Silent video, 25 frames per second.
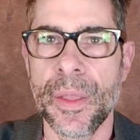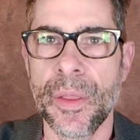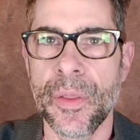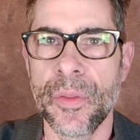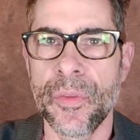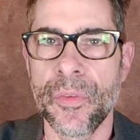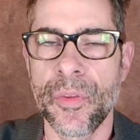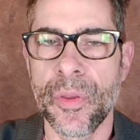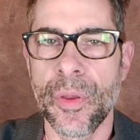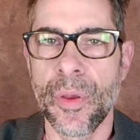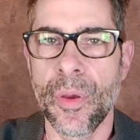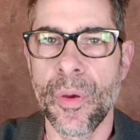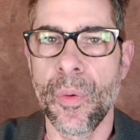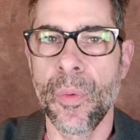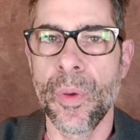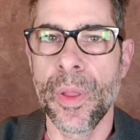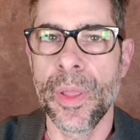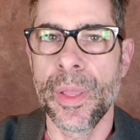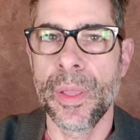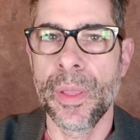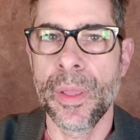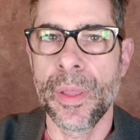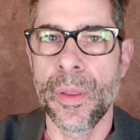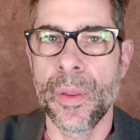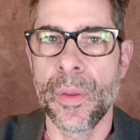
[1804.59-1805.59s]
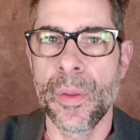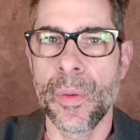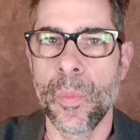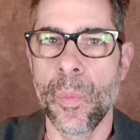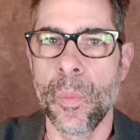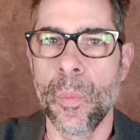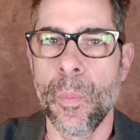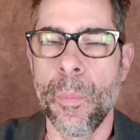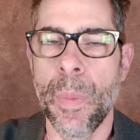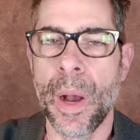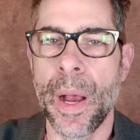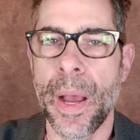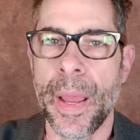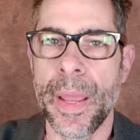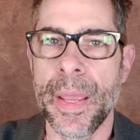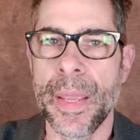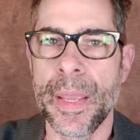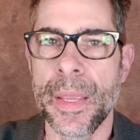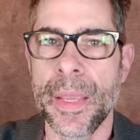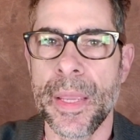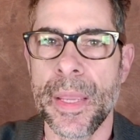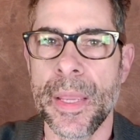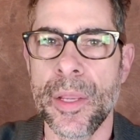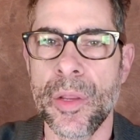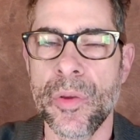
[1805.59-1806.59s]
So by
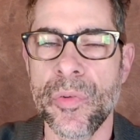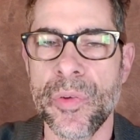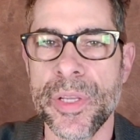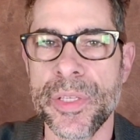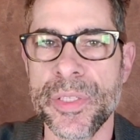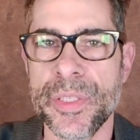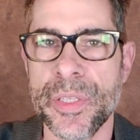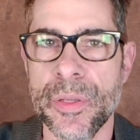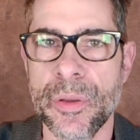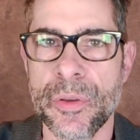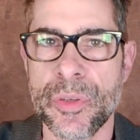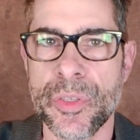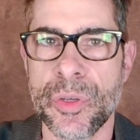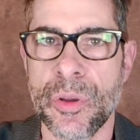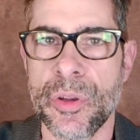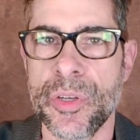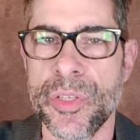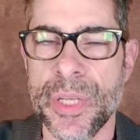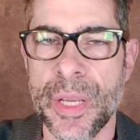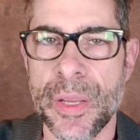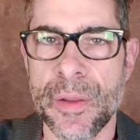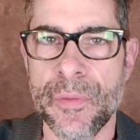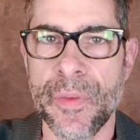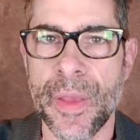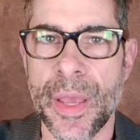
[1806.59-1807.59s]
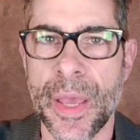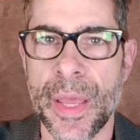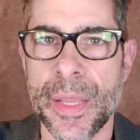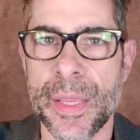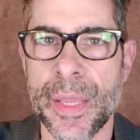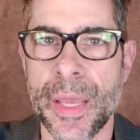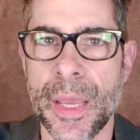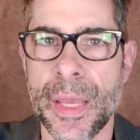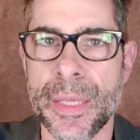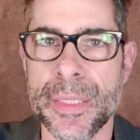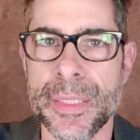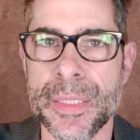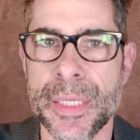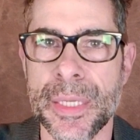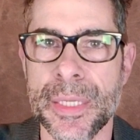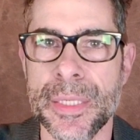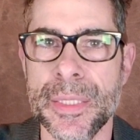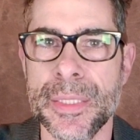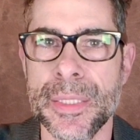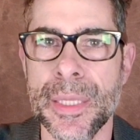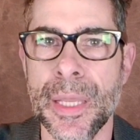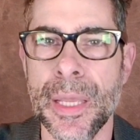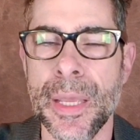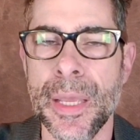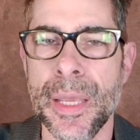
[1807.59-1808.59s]
increasing your short-chain fatty
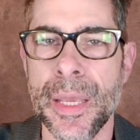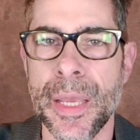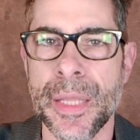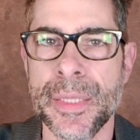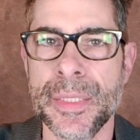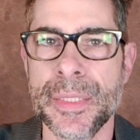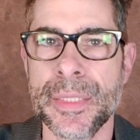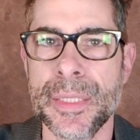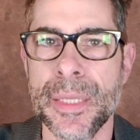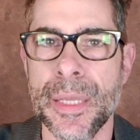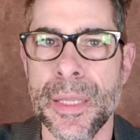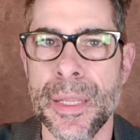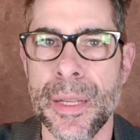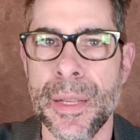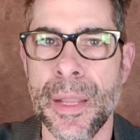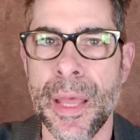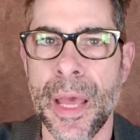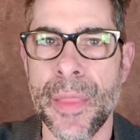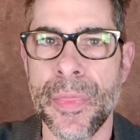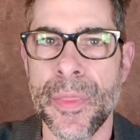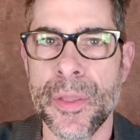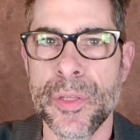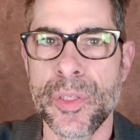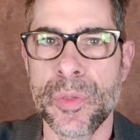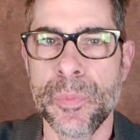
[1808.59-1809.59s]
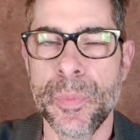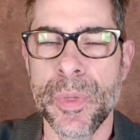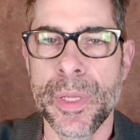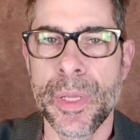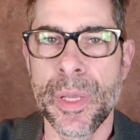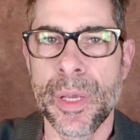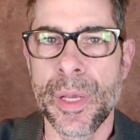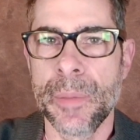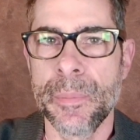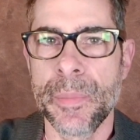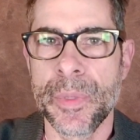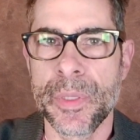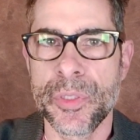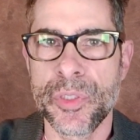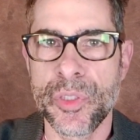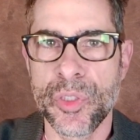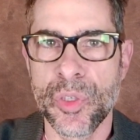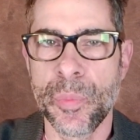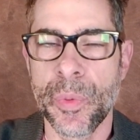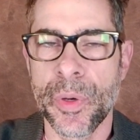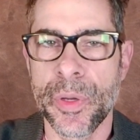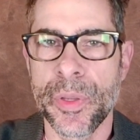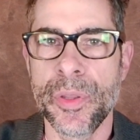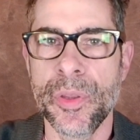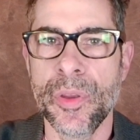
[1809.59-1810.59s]
acids, it's not that you become
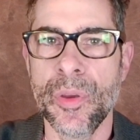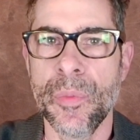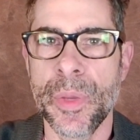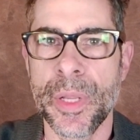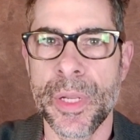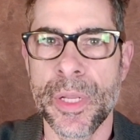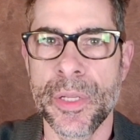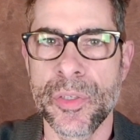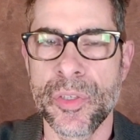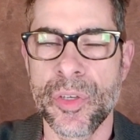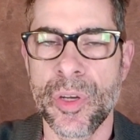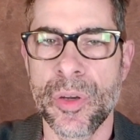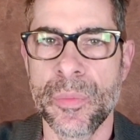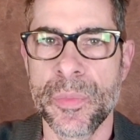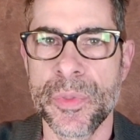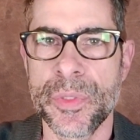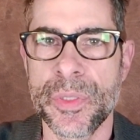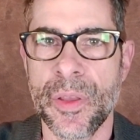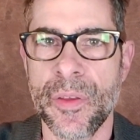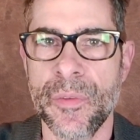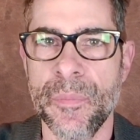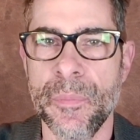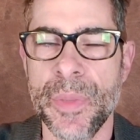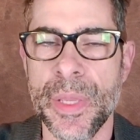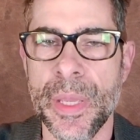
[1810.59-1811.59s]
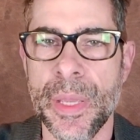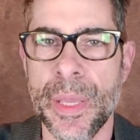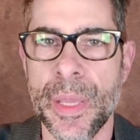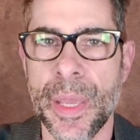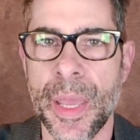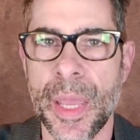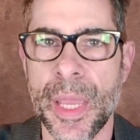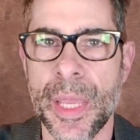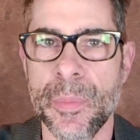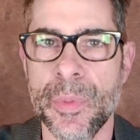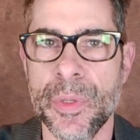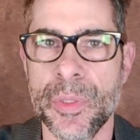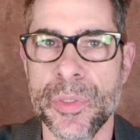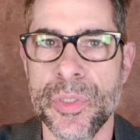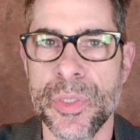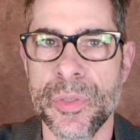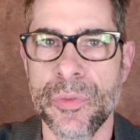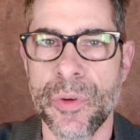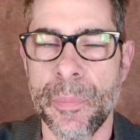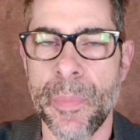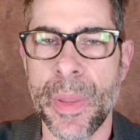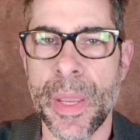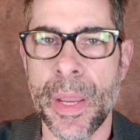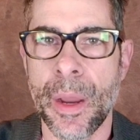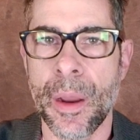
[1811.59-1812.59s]
superhuman in terms of being able to
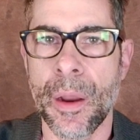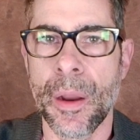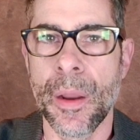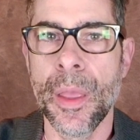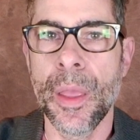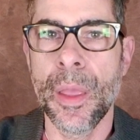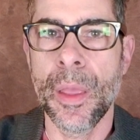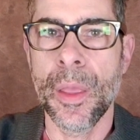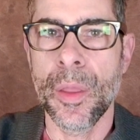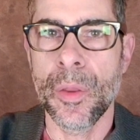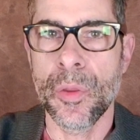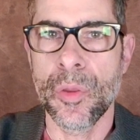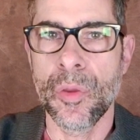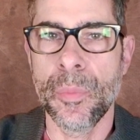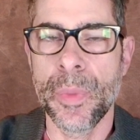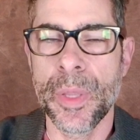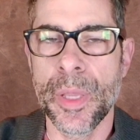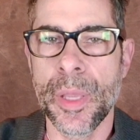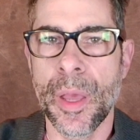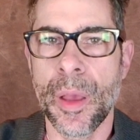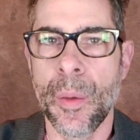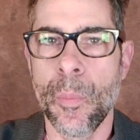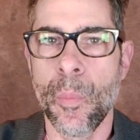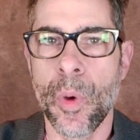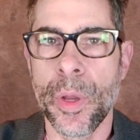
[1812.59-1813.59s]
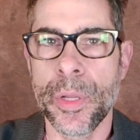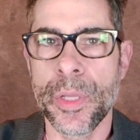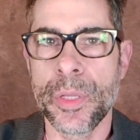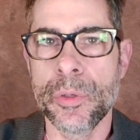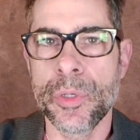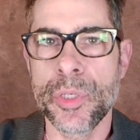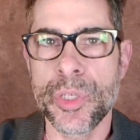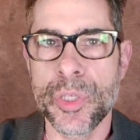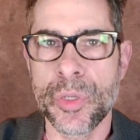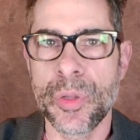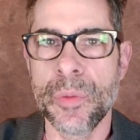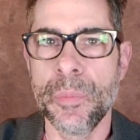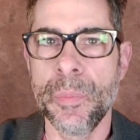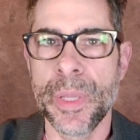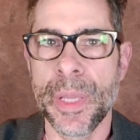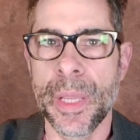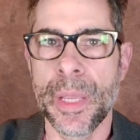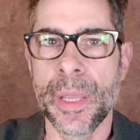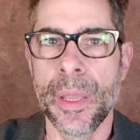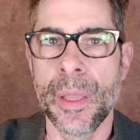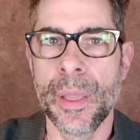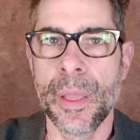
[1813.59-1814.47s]
repair. You become what you should be.